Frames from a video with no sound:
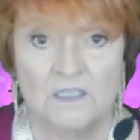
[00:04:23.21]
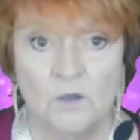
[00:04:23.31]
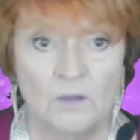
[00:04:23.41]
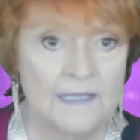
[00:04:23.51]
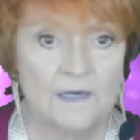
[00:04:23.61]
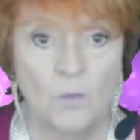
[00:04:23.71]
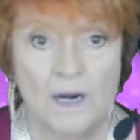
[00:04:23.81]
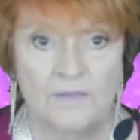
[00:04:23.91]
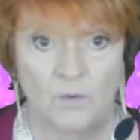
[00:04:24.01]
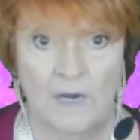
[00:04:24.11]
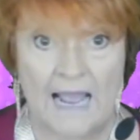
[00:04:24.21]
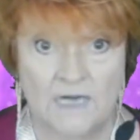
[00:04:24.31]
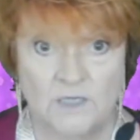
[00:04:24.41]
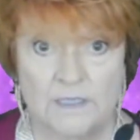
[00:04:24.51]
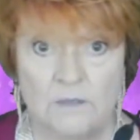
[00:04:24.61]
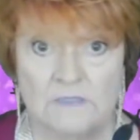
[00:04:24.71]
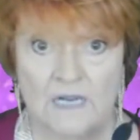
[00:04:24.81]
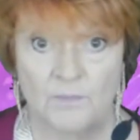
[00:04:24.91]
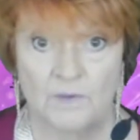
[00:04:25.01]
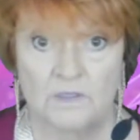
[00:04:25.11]
totally unaware that we're actually using
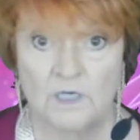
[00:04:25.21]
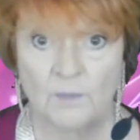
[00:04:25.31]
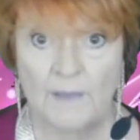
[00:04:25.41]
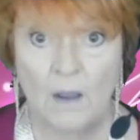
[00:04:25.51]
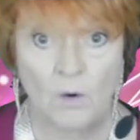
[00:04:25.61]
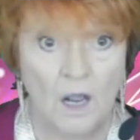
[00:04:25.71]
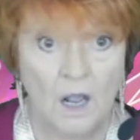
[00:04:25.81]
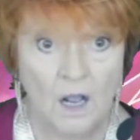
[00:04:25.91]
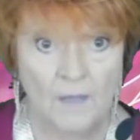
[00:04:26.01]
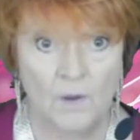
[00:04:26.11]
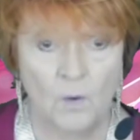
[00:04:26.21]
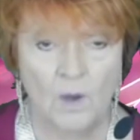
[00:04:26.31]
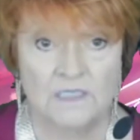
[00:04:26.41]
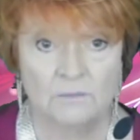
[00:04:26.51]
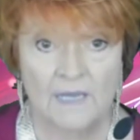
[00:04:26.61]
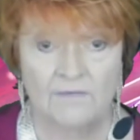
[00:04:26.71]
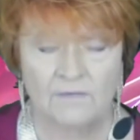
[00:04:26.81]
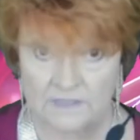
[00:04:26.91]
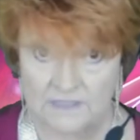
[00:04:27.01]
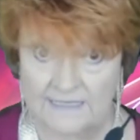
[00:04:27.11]
our personal power on the quantum
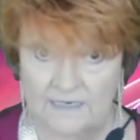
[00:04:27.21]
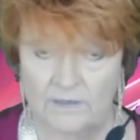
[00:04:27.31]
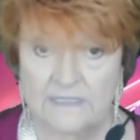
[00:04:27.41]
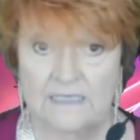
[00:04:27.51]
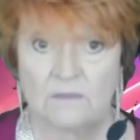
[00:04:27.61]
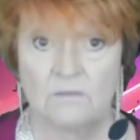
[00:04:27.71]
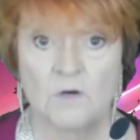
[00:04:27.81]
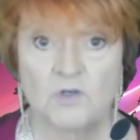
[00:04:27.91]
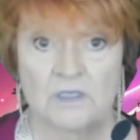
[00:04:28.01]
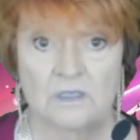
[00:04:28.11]
level to set our intent in motion.